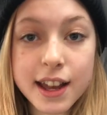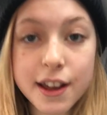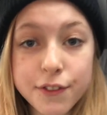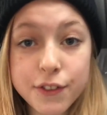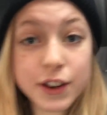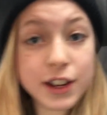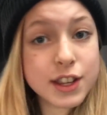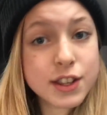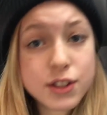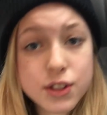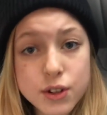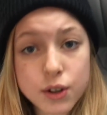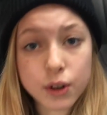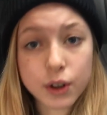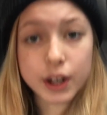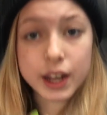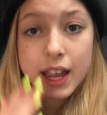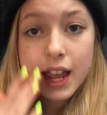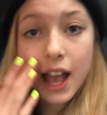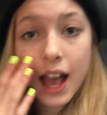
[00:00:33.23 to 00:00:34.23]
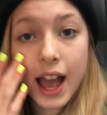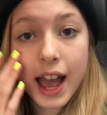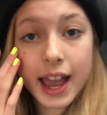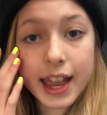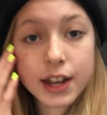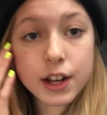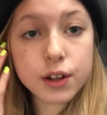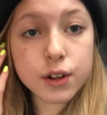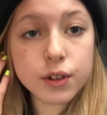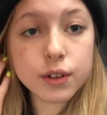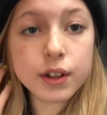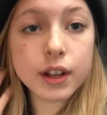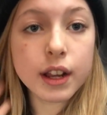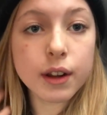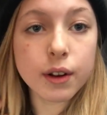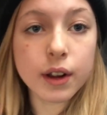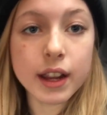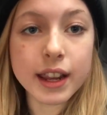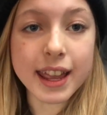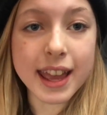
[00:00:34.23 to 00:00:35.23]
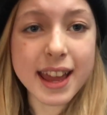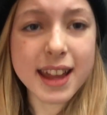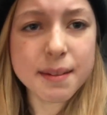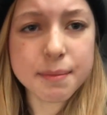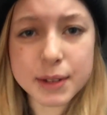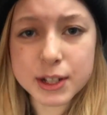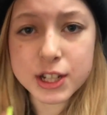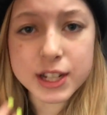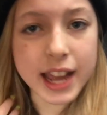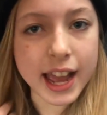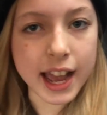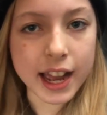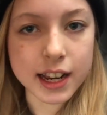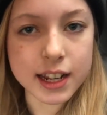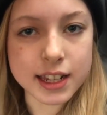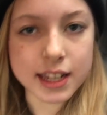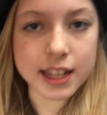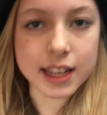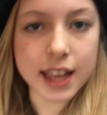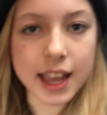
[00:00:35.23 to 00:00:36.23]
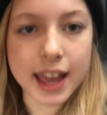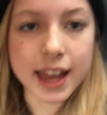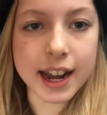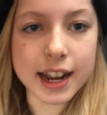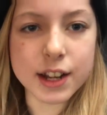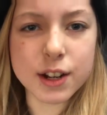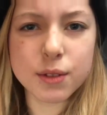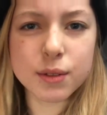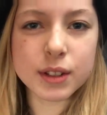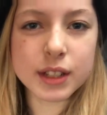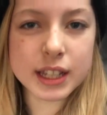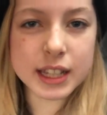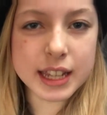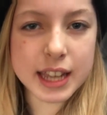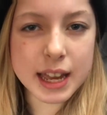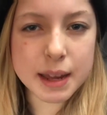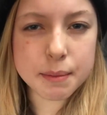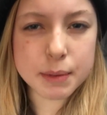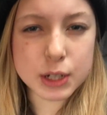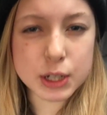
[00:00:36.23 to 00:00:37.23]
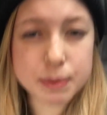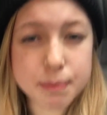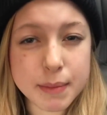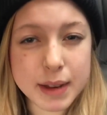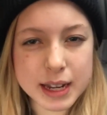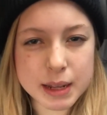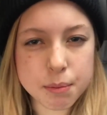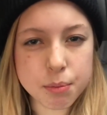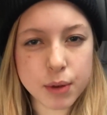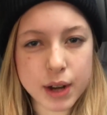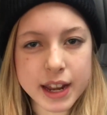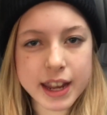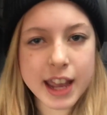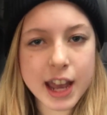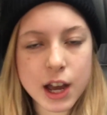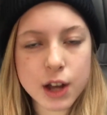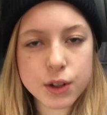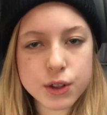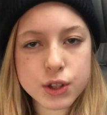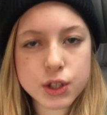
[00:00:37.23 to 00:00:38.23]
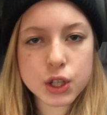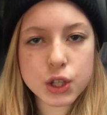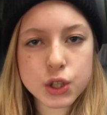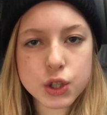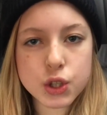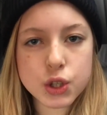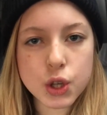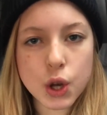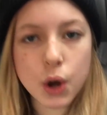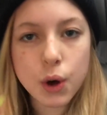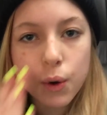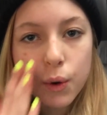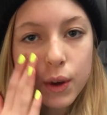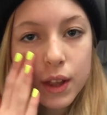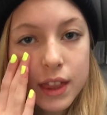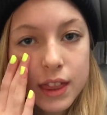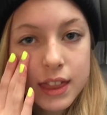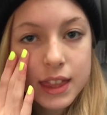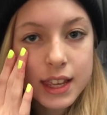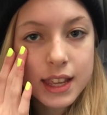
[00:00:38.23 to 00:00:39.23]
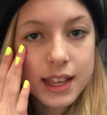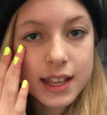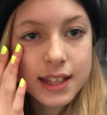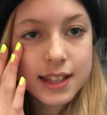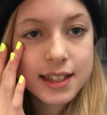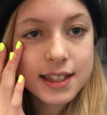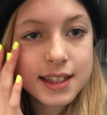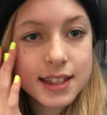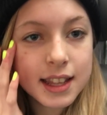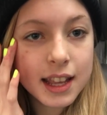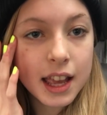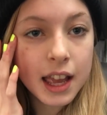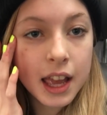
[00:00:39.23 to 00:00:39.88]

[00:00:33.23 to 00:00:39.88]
A funny story, I don't get much acne and I don't really get many breakouts, so these,